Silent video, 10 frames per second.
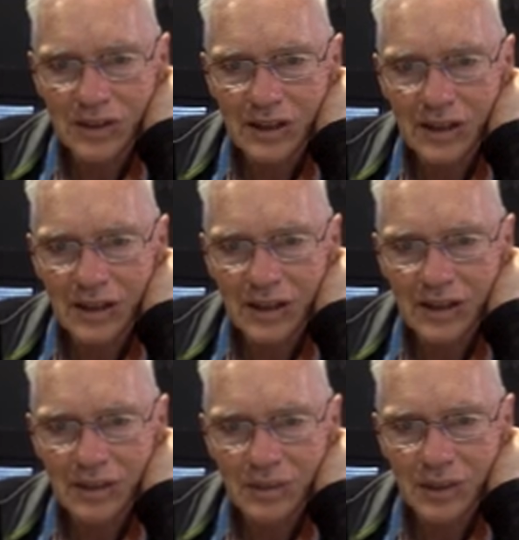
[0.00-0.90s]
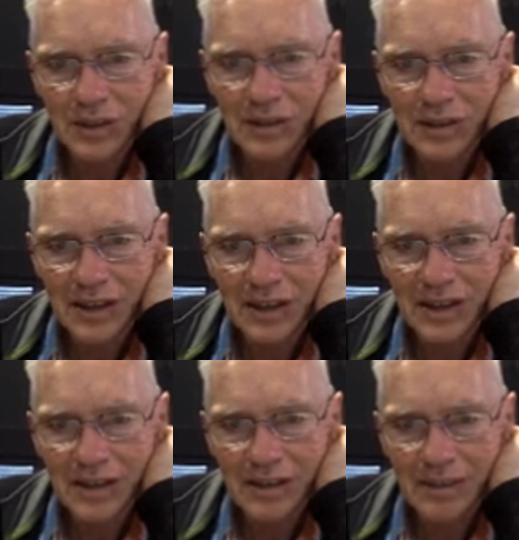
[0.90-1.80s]
x minus 8
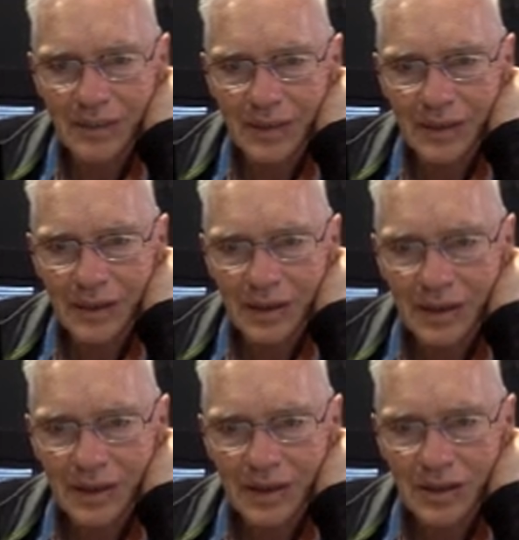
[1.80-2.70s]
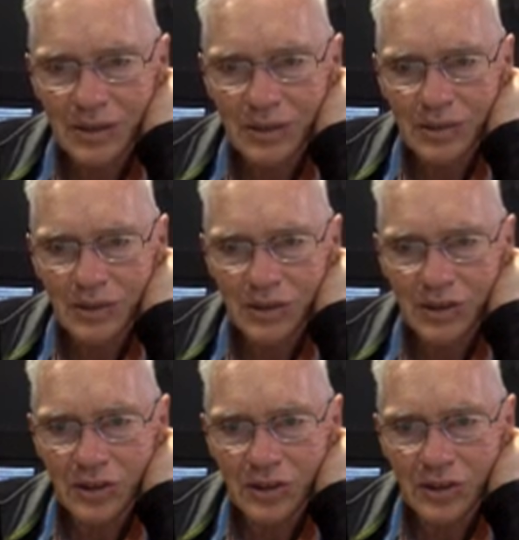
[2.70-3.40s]
equals 0.